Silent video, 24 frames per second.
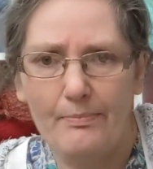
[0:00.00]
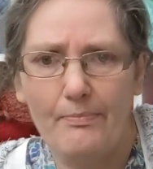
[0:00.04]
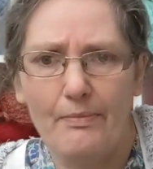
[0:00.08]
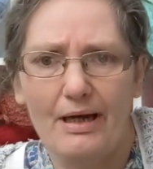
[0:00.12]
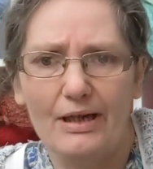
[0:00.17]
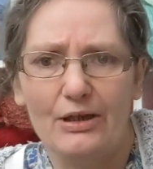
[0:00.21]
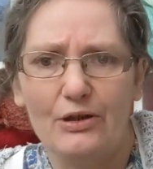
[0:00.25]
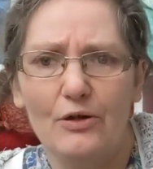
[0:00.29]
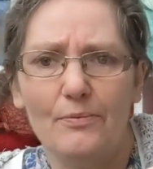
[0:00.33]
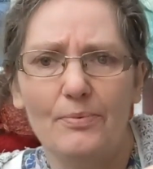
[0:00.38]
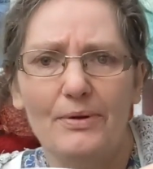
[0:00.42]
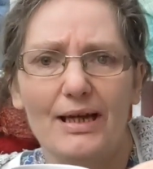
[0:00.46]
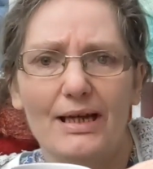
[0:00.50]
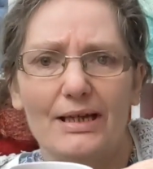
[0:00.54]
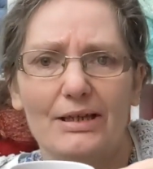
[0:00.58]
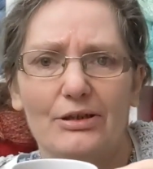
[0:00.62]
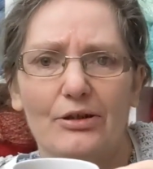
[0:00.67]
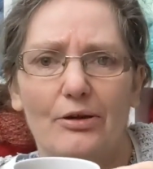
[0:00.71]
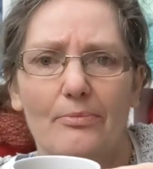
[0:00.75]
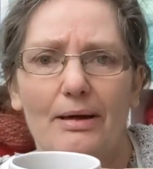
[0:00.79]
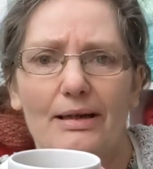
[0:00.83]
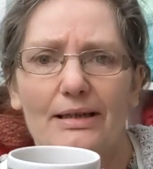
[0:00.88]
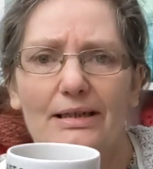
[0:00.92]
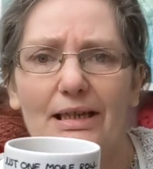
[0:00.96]
My cup that's
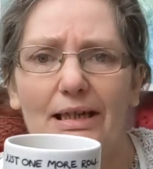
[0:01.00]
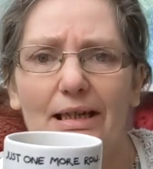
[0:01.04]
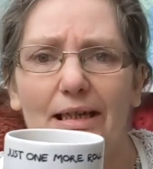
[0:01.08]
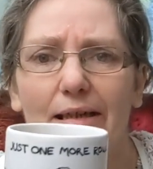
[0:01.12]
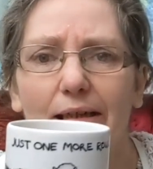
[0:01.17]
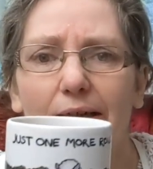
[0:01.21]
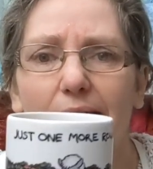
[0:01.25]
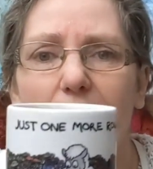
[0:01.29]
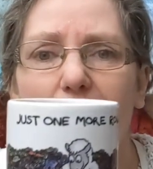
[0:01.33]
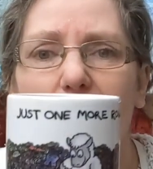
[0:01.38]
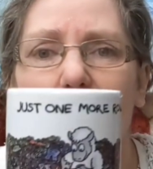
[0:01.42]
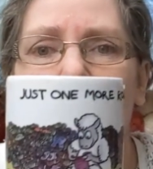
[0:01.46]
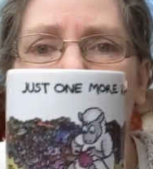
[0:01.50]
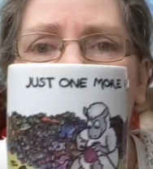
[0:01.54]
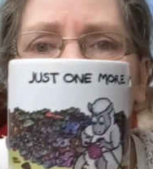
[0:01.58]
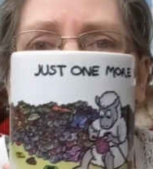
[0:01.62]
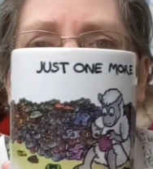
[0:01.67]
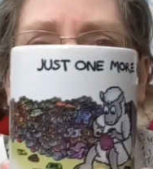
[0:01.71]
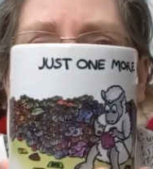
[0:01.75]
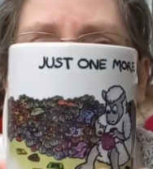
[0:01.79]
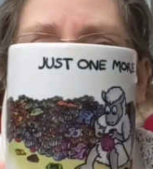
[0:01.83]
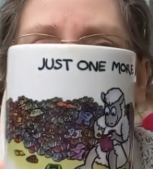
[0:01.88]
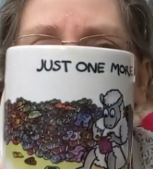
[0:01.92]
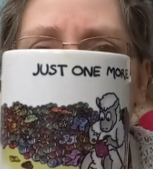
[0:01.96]
got my tea in it
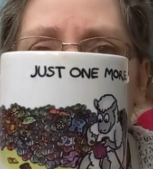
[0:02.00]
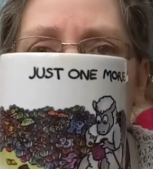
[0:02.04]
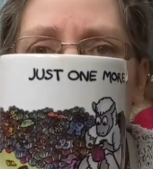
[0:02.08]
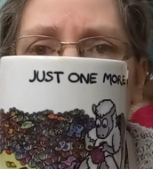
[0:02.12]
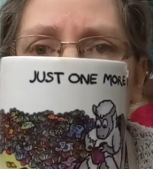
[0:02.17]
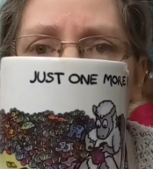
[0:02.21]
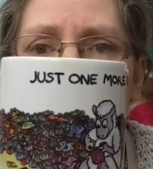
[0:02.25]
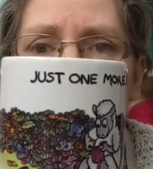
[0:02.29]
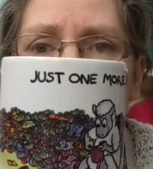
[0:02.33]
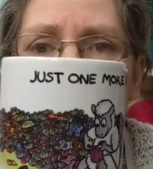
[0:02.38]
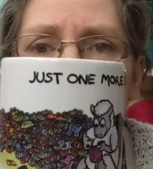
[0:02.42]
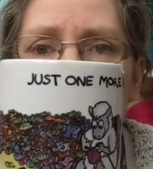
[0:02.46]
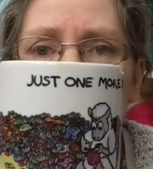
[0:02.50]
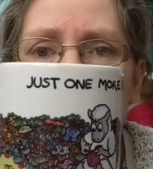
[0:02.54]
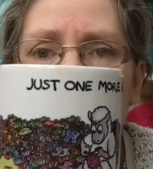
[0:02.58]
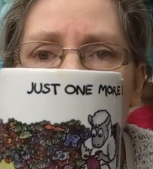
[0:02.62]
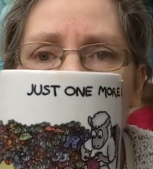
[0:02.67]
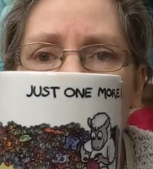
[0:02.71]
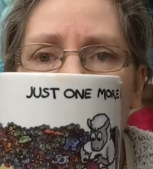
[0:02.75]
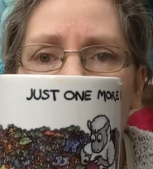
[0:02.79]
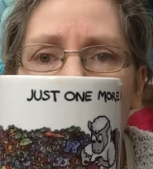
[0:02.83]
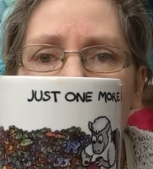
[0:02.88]
is called,